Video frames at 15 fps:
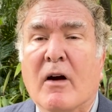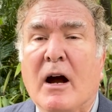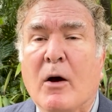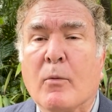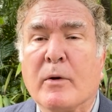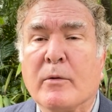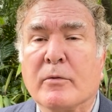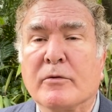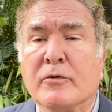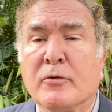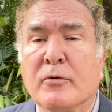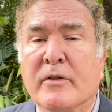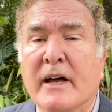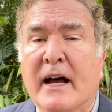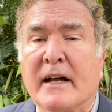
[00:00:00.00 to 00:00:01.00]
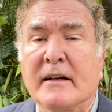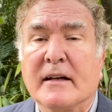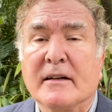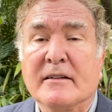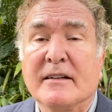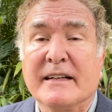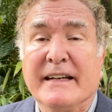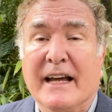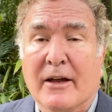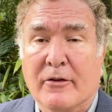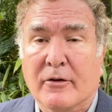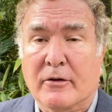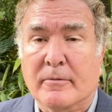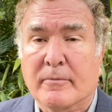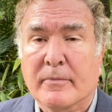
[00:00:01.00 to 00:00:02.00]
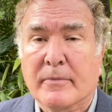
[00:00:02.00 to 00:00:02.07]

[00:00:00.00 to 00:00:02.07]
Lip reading: how we will do that together.